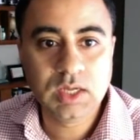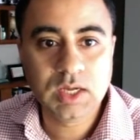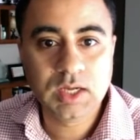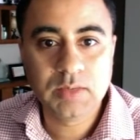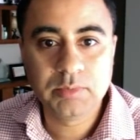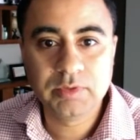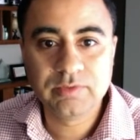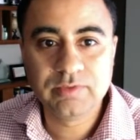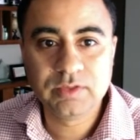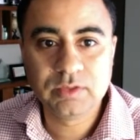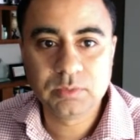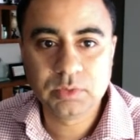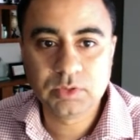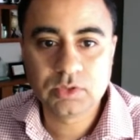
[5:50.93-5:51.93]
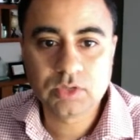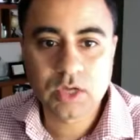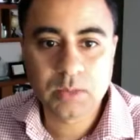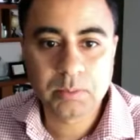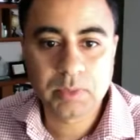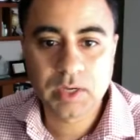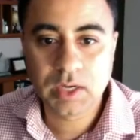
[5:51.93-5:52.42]
be visible, the
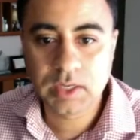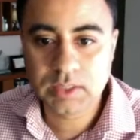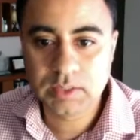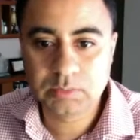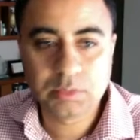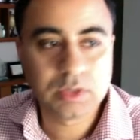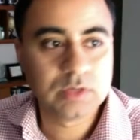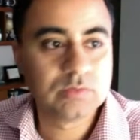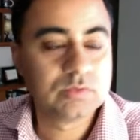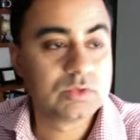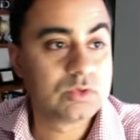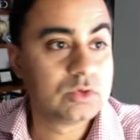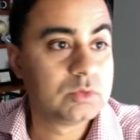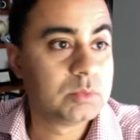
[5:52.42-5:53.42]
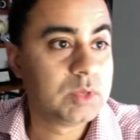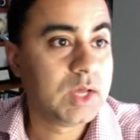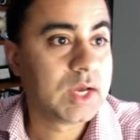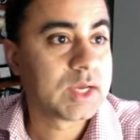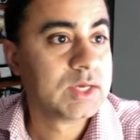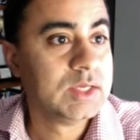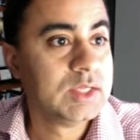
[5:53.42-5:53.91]
top part and the bottom would go
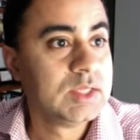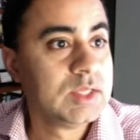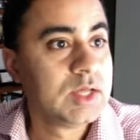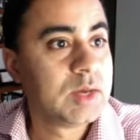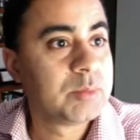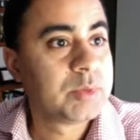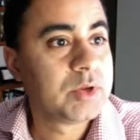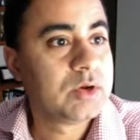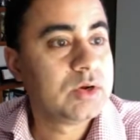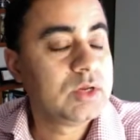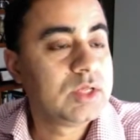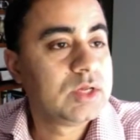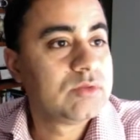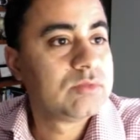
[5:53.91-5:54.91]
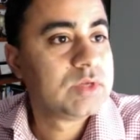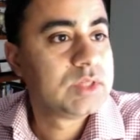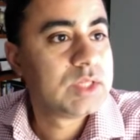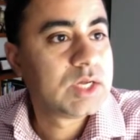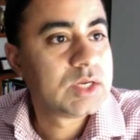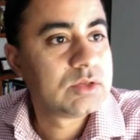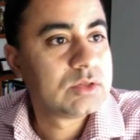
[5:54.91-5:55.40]
black. Apparently I read
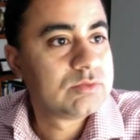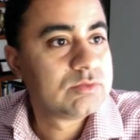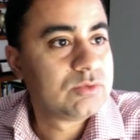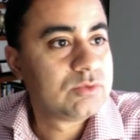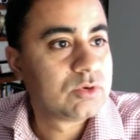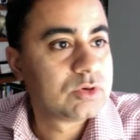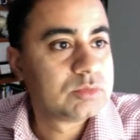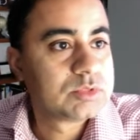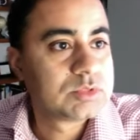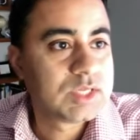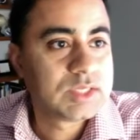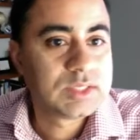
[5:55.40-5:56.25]
that on the forums that